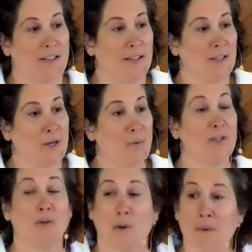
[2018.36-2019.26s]
So we
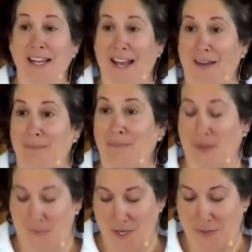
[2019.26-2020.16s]
do what we can,
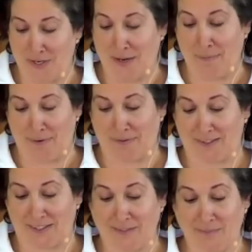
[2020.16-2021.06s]
and we do it
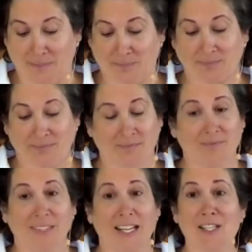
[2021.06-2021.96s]
imperfectly.
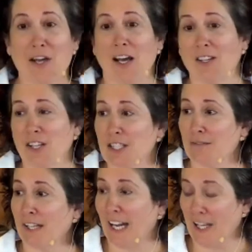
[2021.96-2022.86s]
It's not a
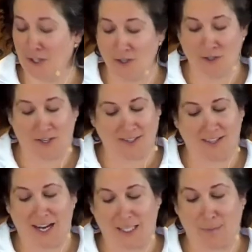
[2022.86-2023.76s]
justification, just
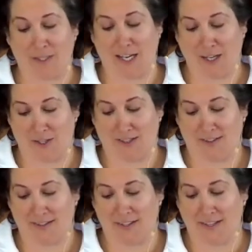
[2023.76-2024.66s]
an explanation.
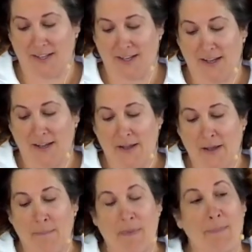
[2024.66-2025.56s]

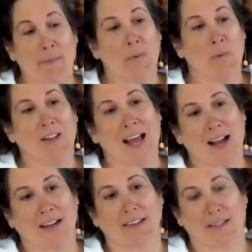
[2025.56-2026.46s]
People will
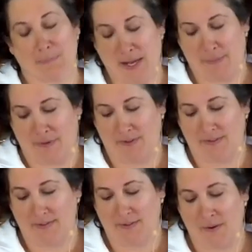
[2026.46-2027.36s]
act as people,
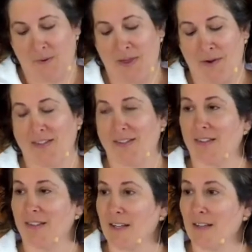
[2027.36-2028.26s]
whether it's
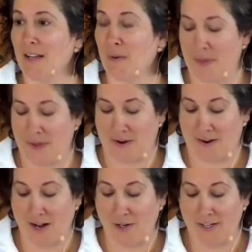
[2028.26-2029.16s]
stealing when they are
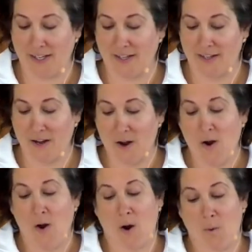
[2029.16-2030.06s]
hungry,
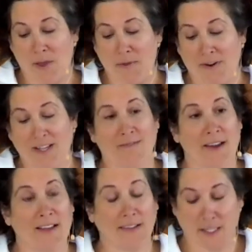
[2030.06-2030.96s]
or whether it's
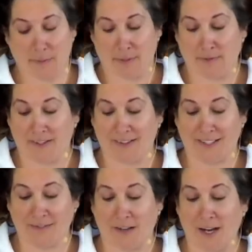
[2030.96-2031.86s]
failing to perfectly
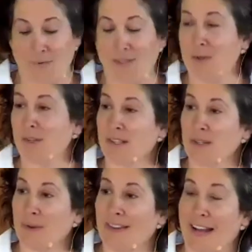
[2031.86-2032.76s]
divide
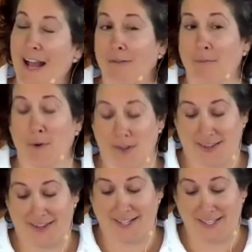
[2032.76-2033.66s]
resources when they have more
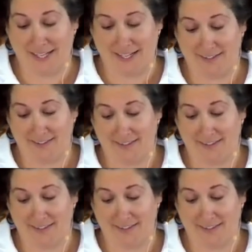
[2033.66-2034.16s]
than they need.